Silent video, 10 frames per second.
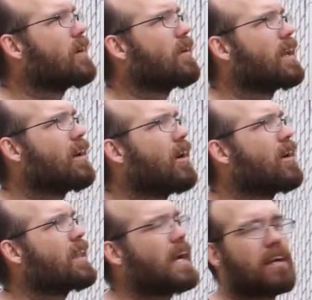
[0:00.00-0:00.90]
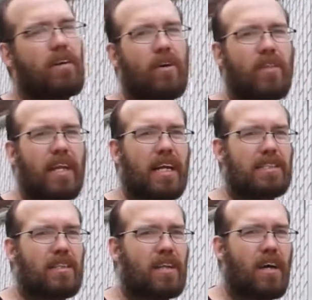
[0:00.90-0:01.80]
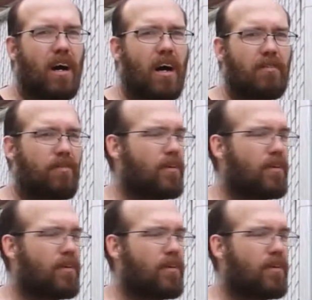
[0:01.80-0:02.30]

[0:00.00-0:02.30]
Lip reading: And all that growth that I took off